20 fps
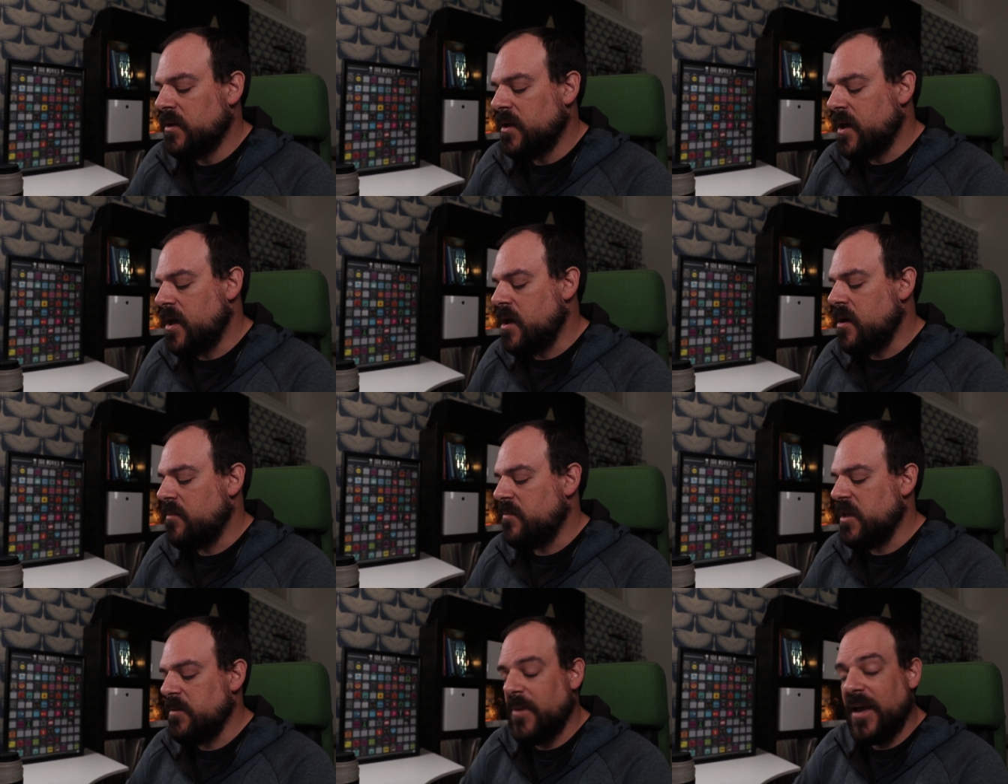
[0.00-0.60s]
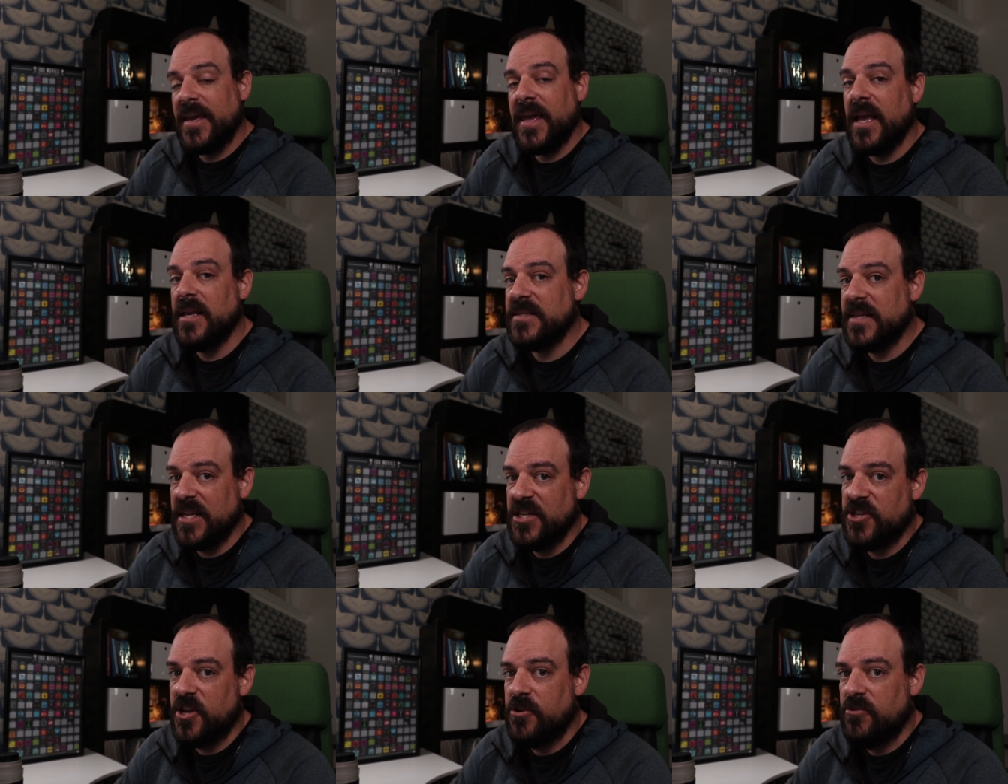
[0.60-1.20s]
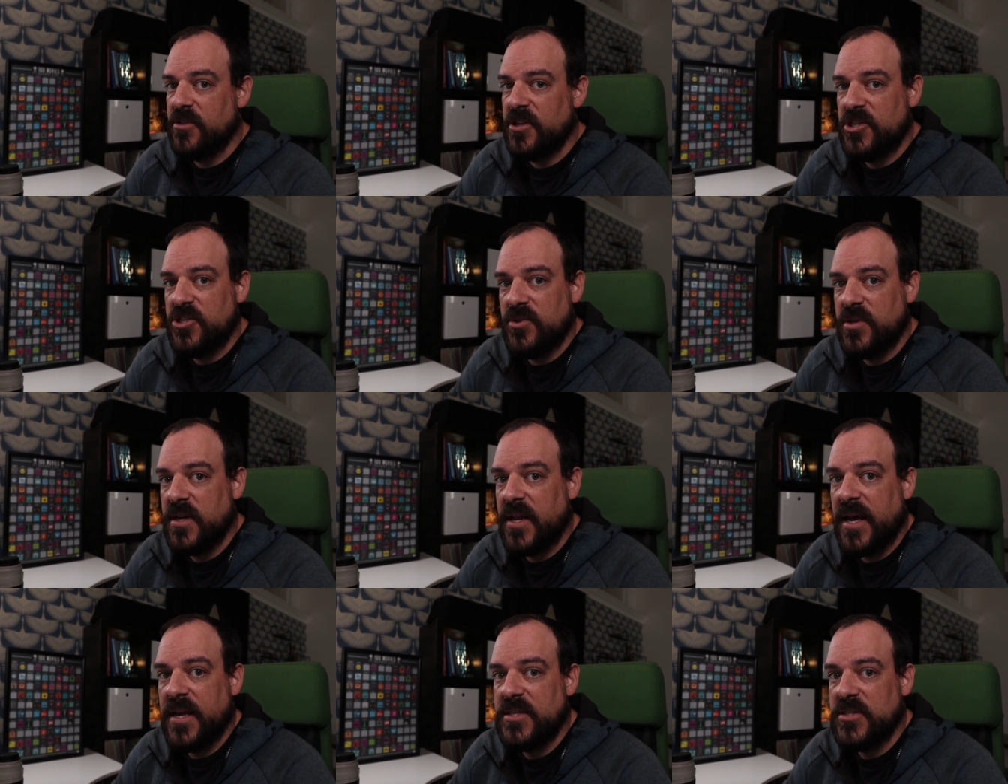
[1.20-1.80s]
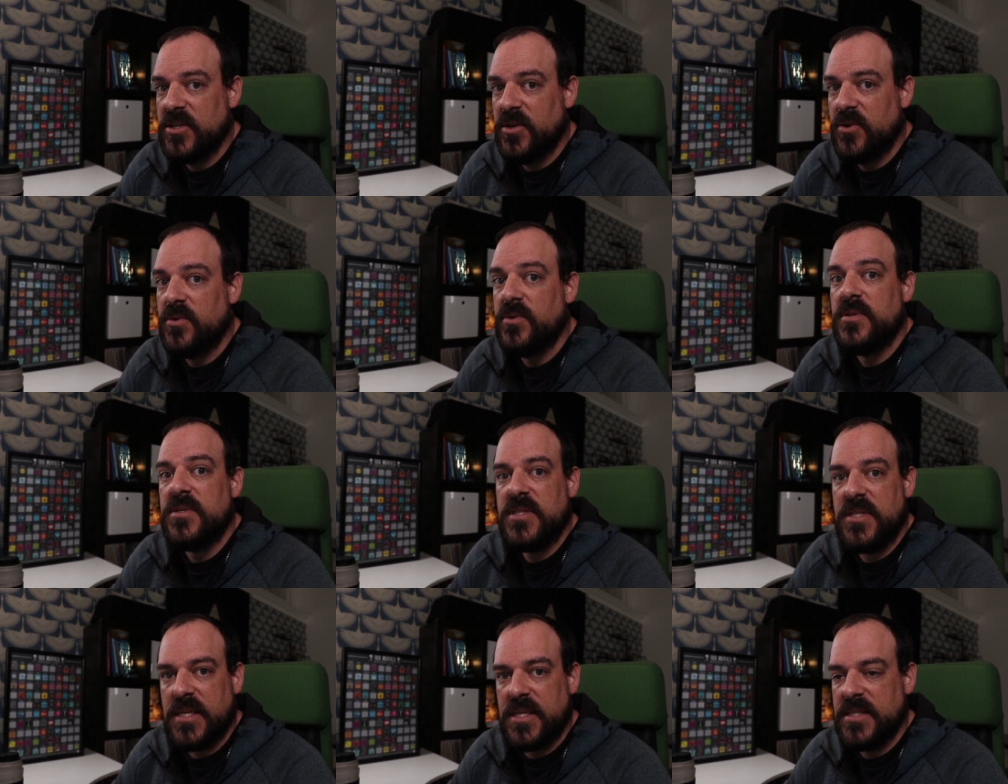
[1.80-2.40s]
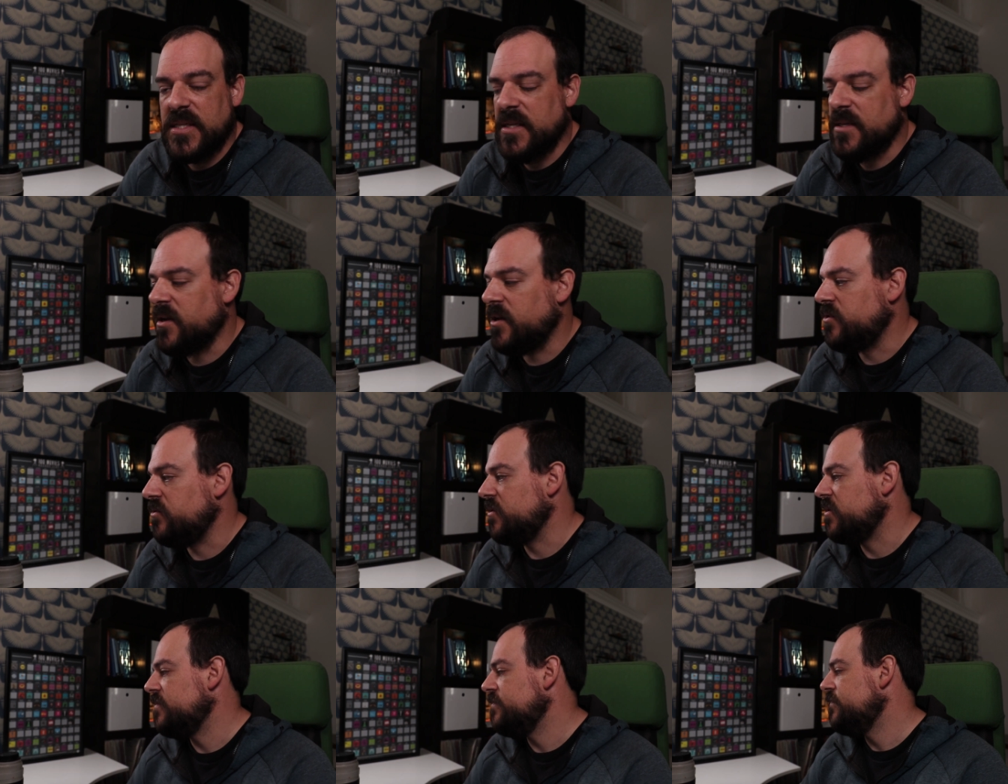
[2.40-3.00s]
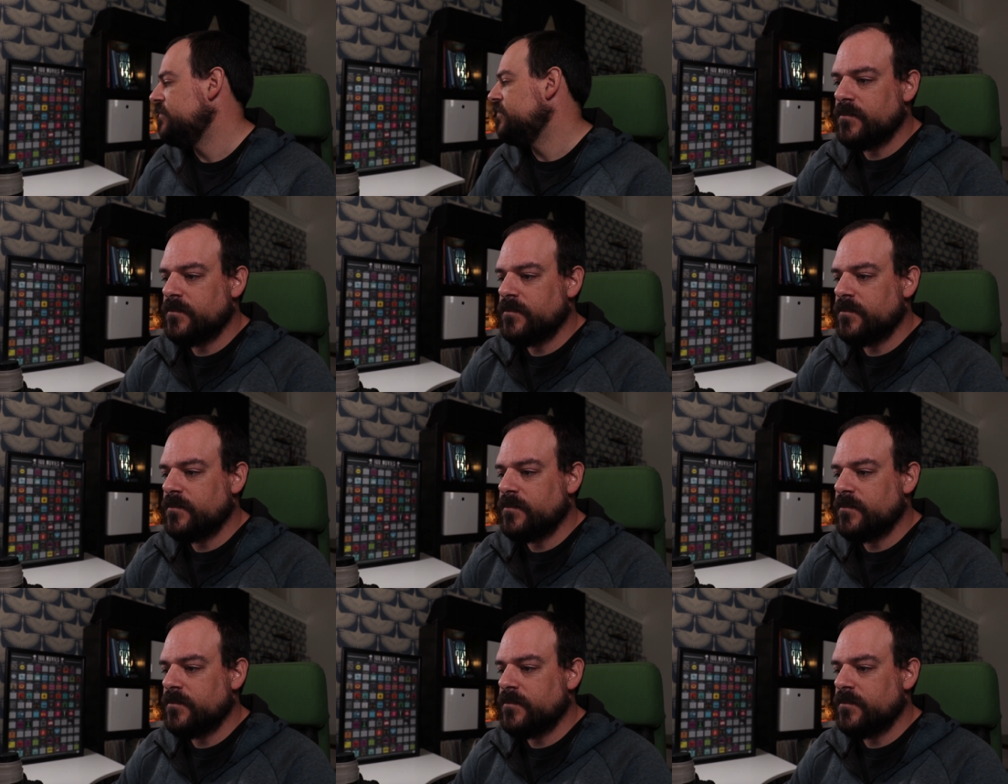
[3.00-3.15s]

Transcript: Um, in my case, I generally shoot at ISO 1600.